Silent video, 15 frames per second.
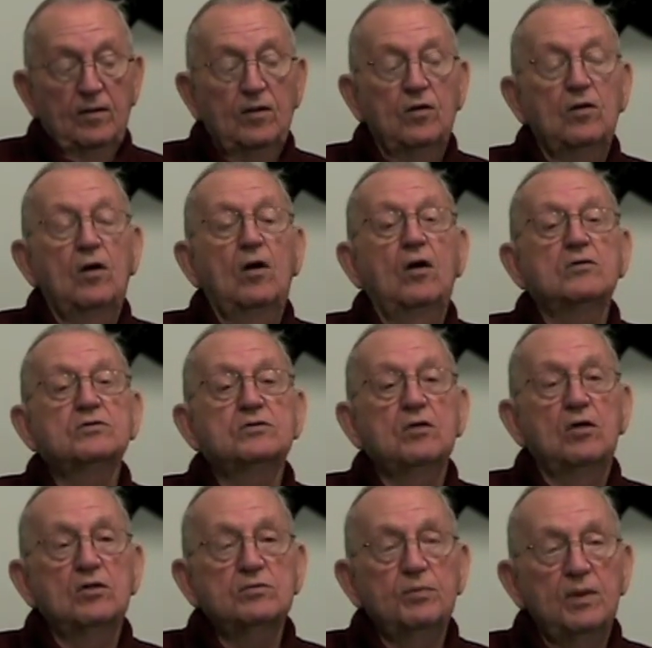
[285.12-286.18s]
Your heart
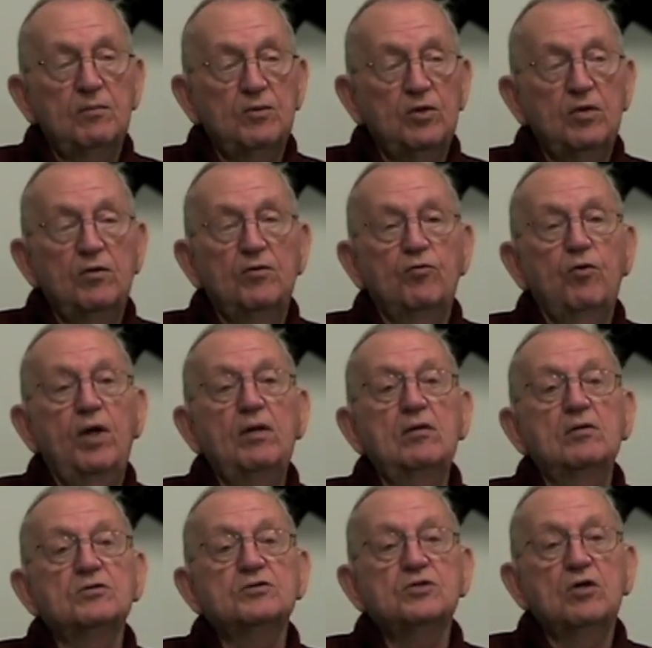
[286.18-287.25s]
starts pumping. Your
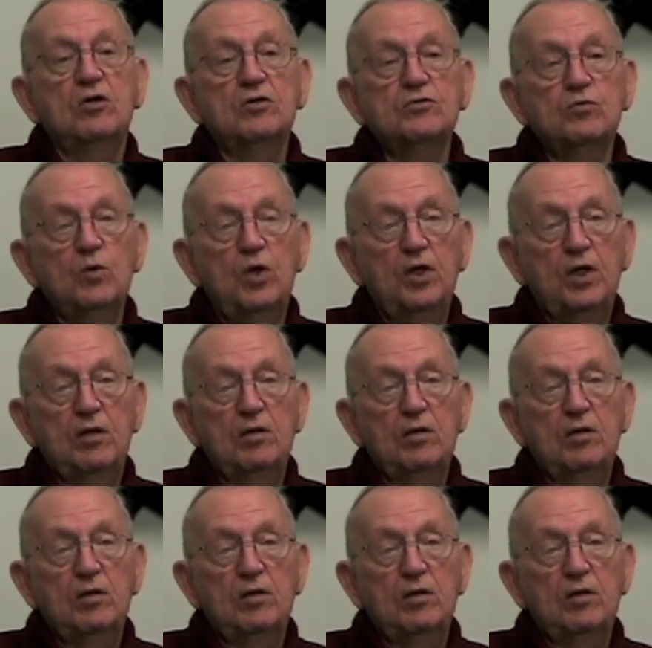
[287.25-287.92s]
adrenaline starts running.